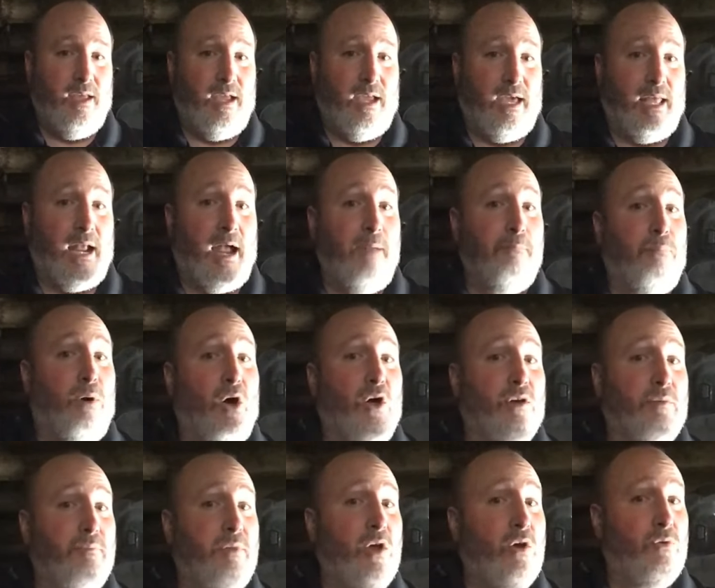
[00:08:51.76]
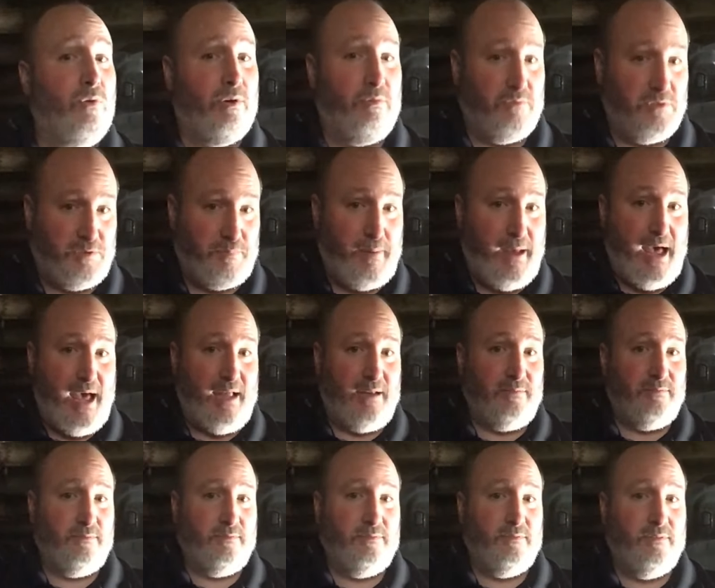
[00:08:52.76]
And I bought them knowing it was bad.
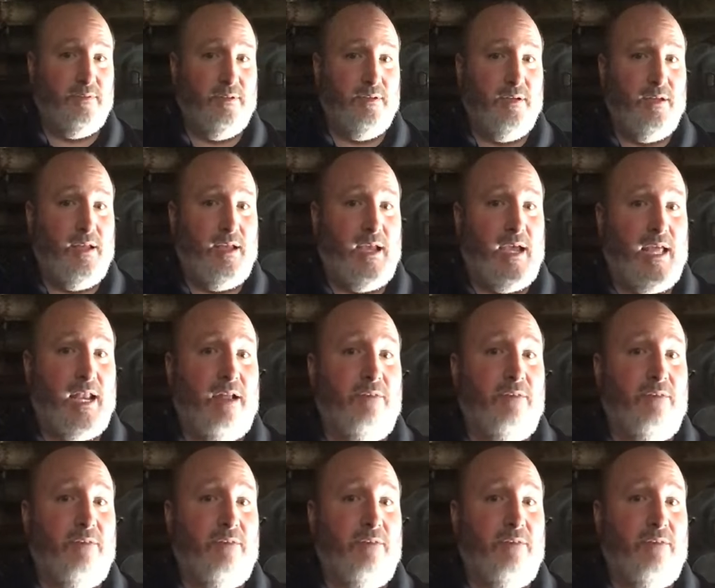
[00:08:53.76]
And